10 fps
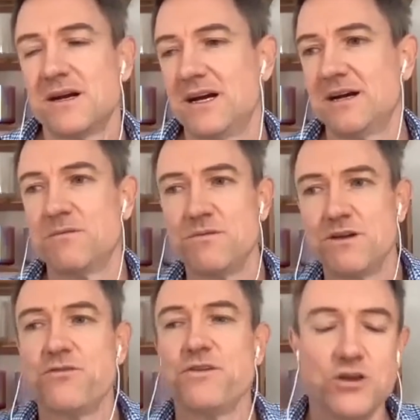
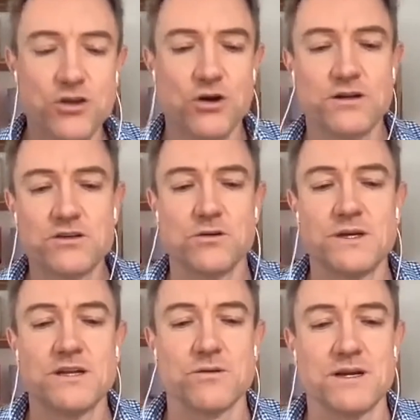If you're not
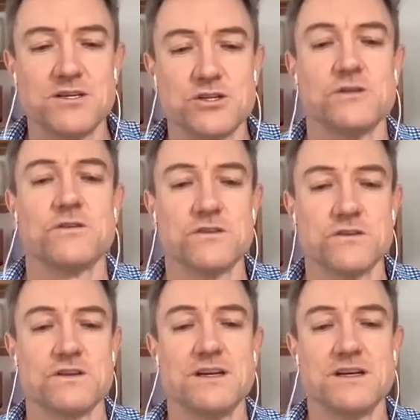doing green
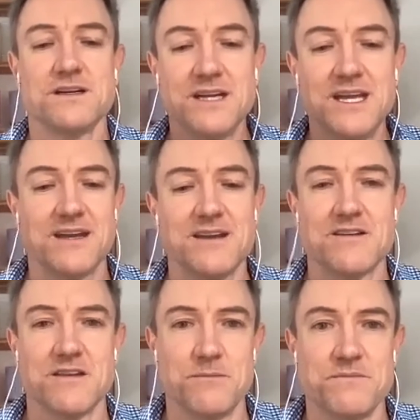juices, get
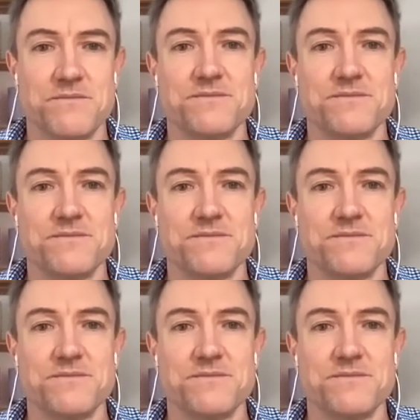into them.